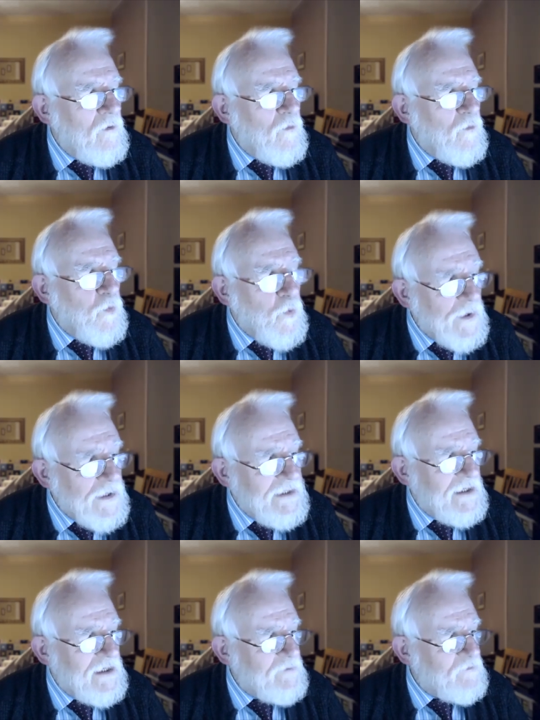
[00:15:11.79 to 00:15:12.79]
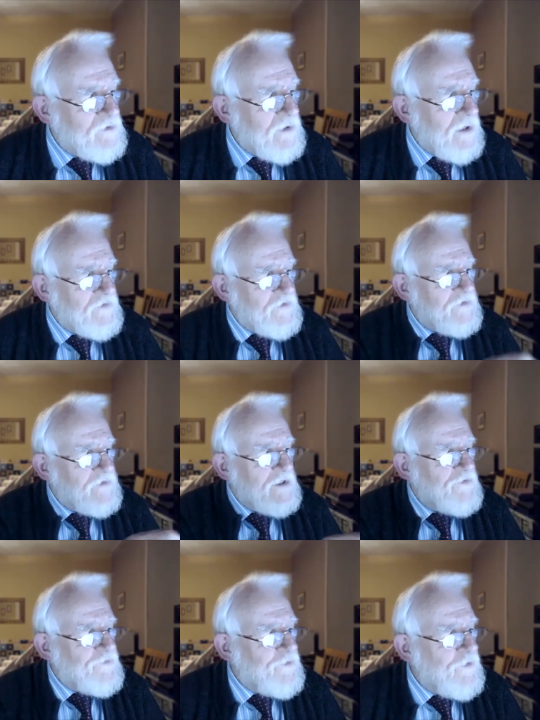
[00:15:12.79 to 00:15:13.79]
win him, or as he says
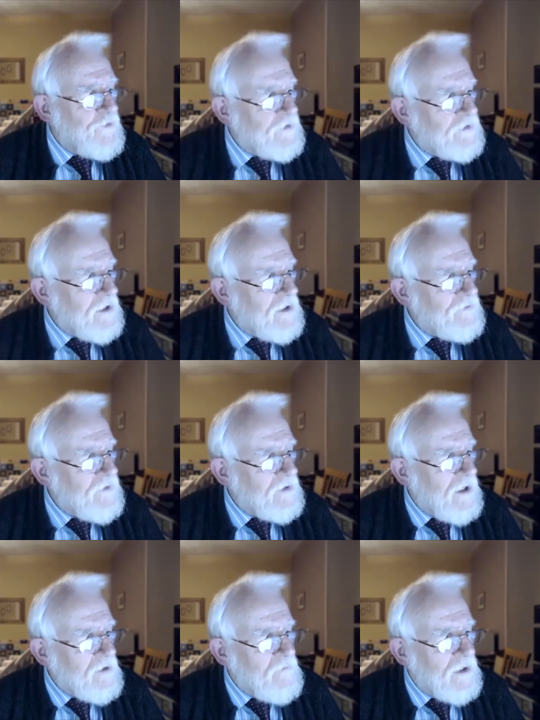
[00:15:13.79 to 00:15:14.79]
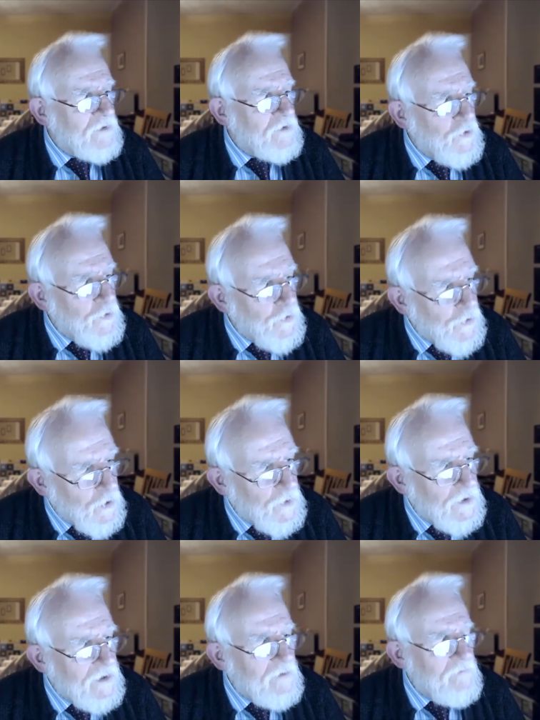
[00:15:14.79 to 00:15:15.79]
further down, that I might know
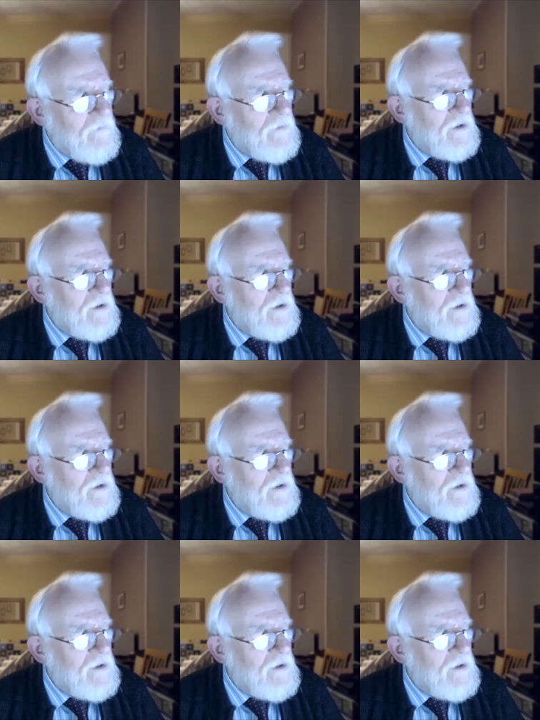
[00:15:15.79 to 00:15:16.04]
him